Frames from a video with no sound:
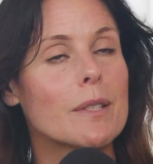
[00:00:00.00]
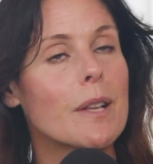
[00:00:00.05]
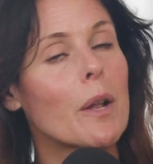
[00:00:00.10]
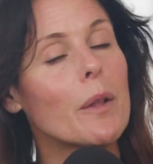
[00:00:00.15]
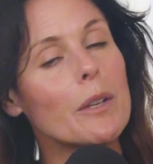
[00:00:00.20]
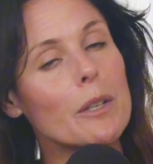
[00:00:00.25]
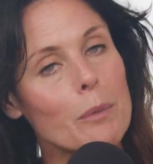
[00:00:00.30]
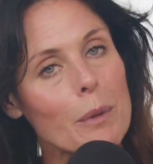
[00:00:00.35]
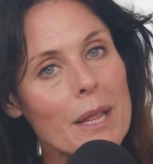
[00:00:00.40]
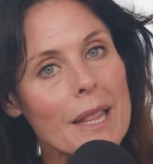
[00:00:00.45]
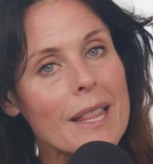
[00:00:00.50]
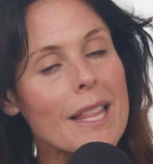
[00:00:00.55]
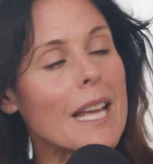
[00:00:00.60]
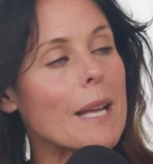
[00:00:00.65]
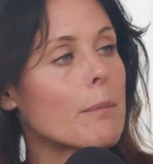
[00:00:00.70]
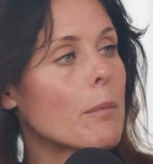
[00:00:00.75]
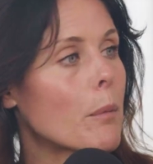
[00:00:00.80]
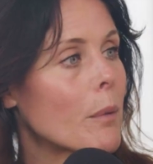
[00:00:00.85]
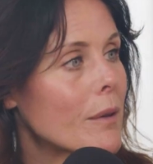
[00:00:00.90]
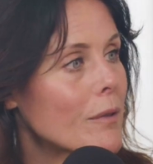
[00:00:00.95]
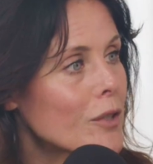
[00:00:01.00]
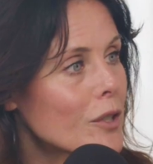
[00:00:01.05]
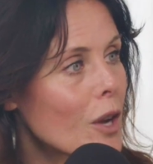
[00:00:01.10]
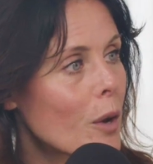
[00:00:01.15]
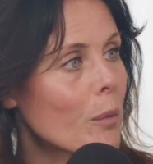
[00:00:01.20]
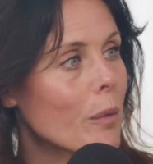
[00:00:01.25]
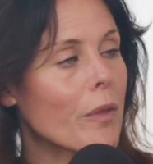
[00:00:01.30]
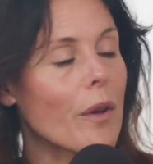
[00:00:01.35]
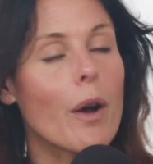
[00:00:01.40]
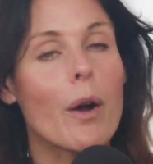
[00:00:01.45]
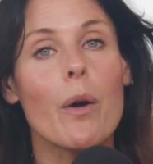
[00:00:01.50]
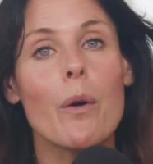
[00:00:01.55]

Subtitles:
not only do we think, but we've shown with our